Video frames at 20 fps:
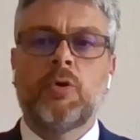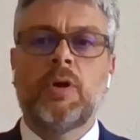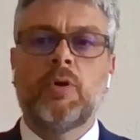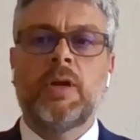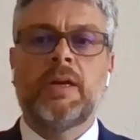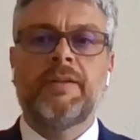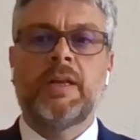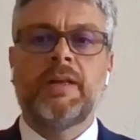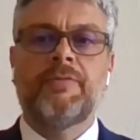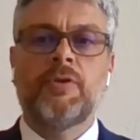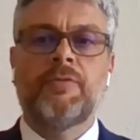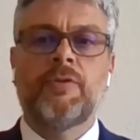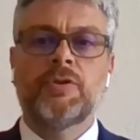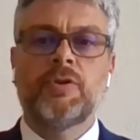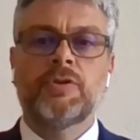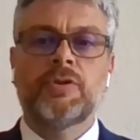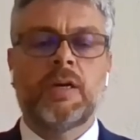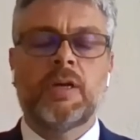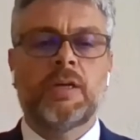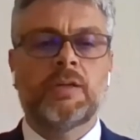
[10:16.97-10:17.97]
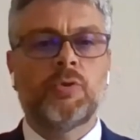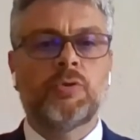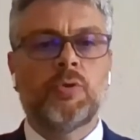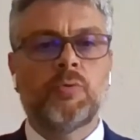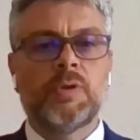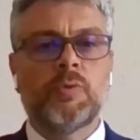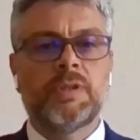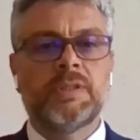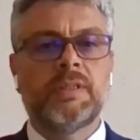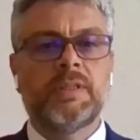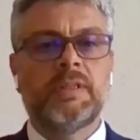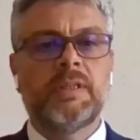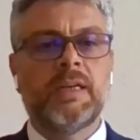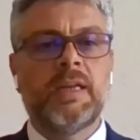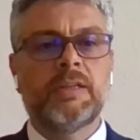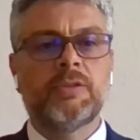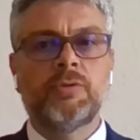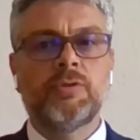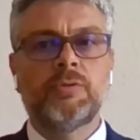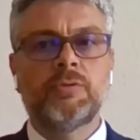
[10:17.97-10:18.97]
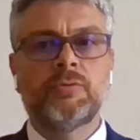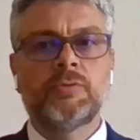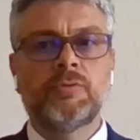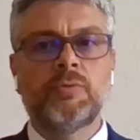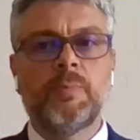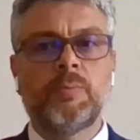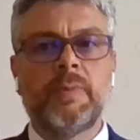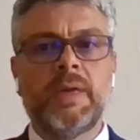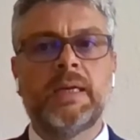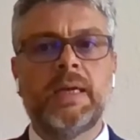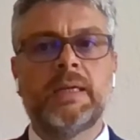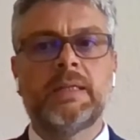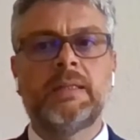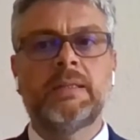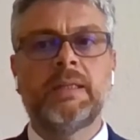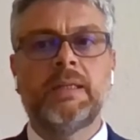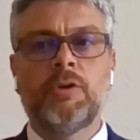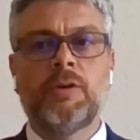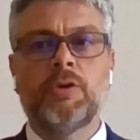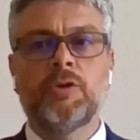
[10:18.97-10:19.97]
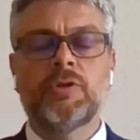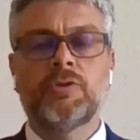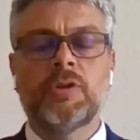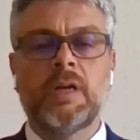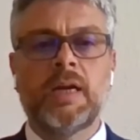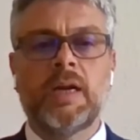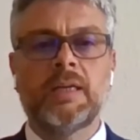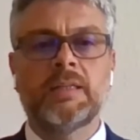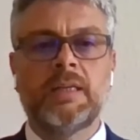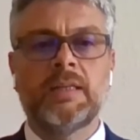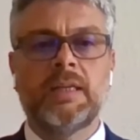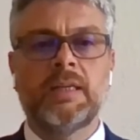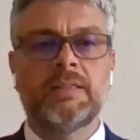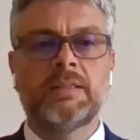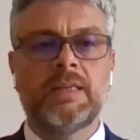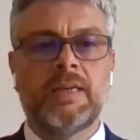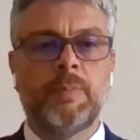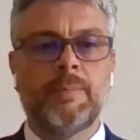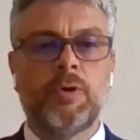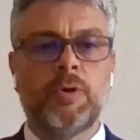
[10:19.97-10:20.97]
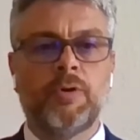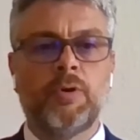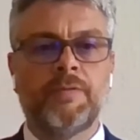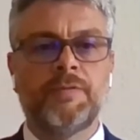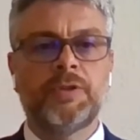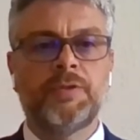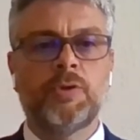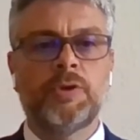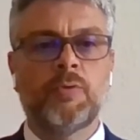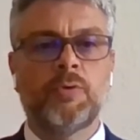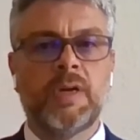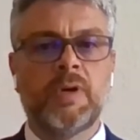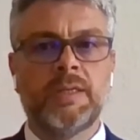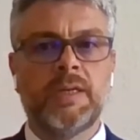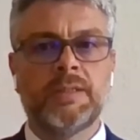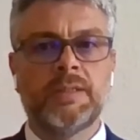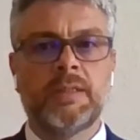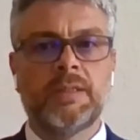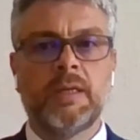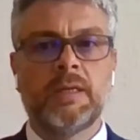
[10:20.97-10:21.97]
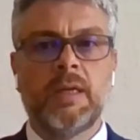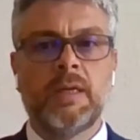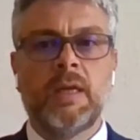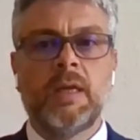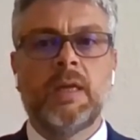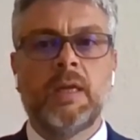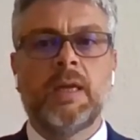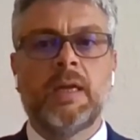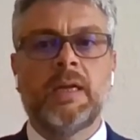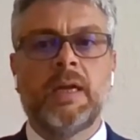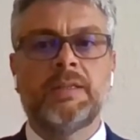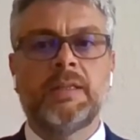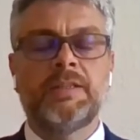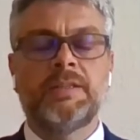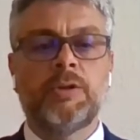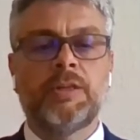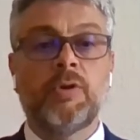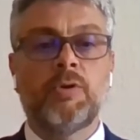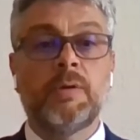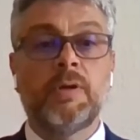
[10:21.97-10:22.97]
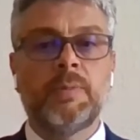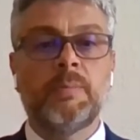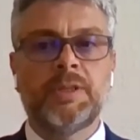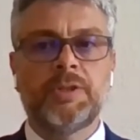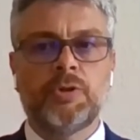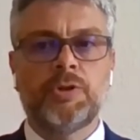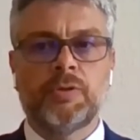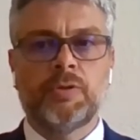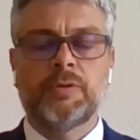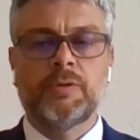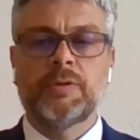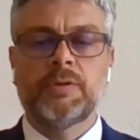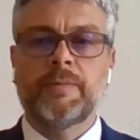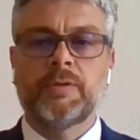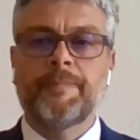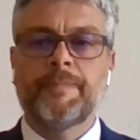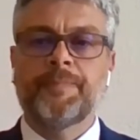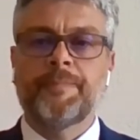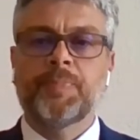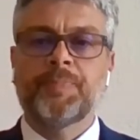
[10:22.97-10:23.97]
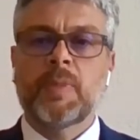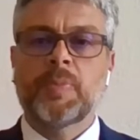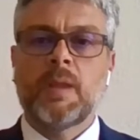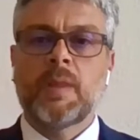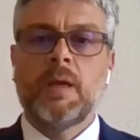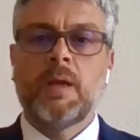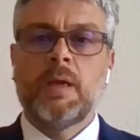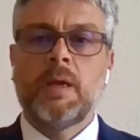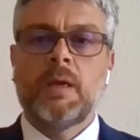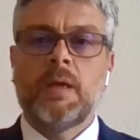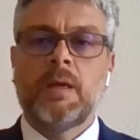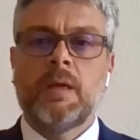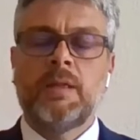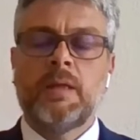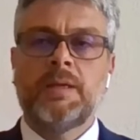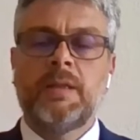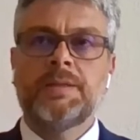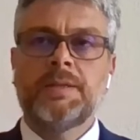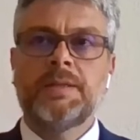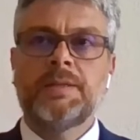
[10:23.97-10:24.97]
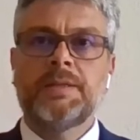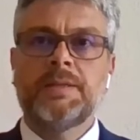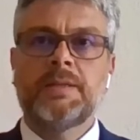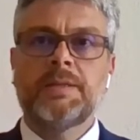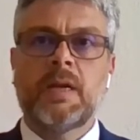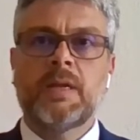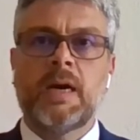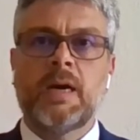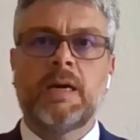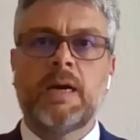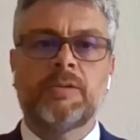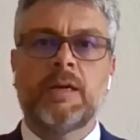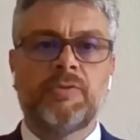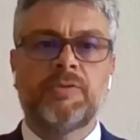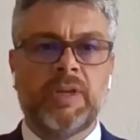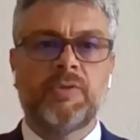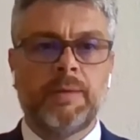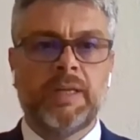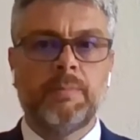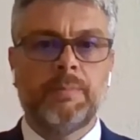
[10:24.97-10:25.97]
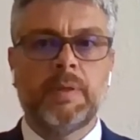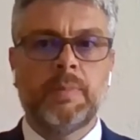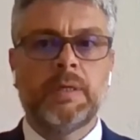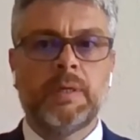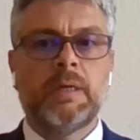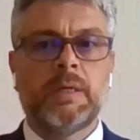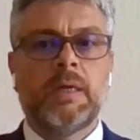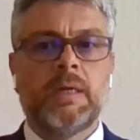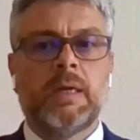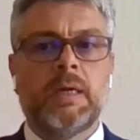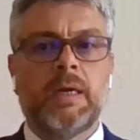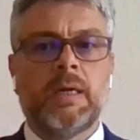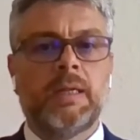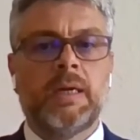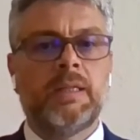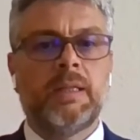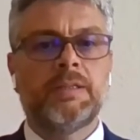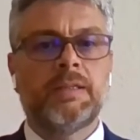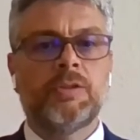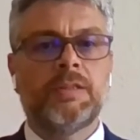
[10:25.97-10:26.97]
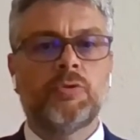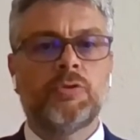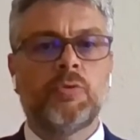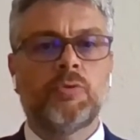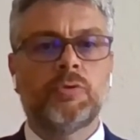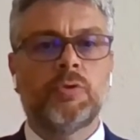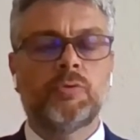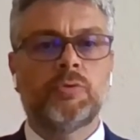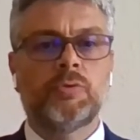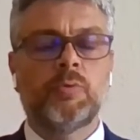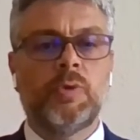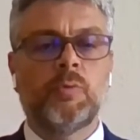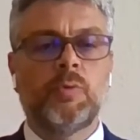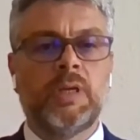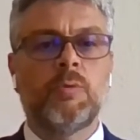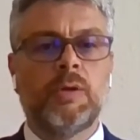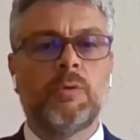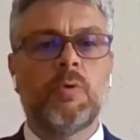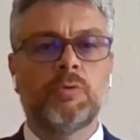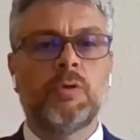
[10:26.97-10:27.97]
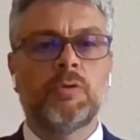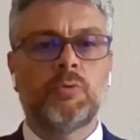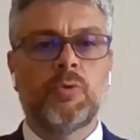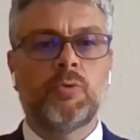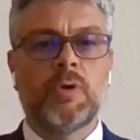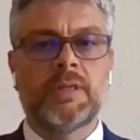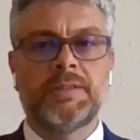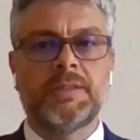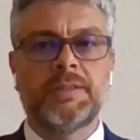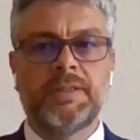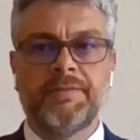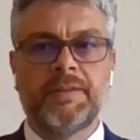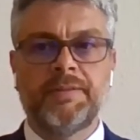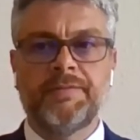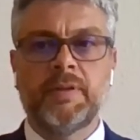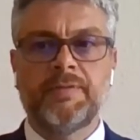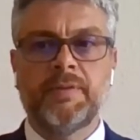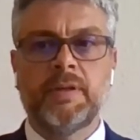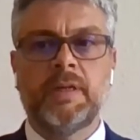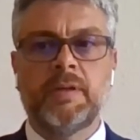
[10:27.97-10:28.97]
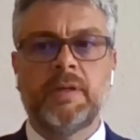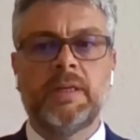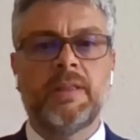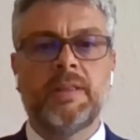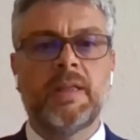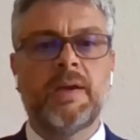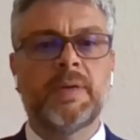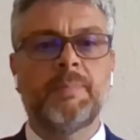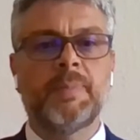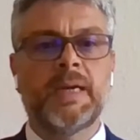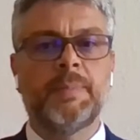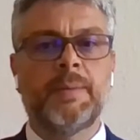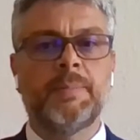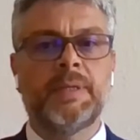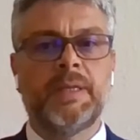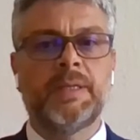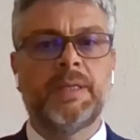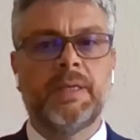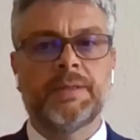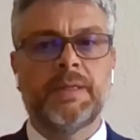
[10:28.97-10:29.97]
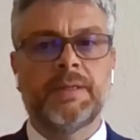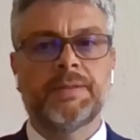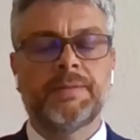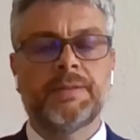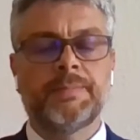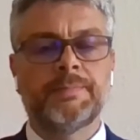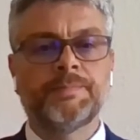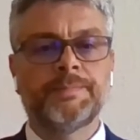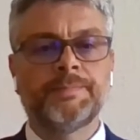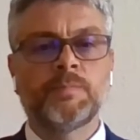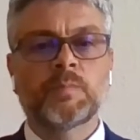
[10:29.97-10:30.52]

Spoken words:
all our efforts are towards the direction to make Tilos as an example of zero waste and zero emissions. This is our dream, and this is what we want to achieve in the upcoming years.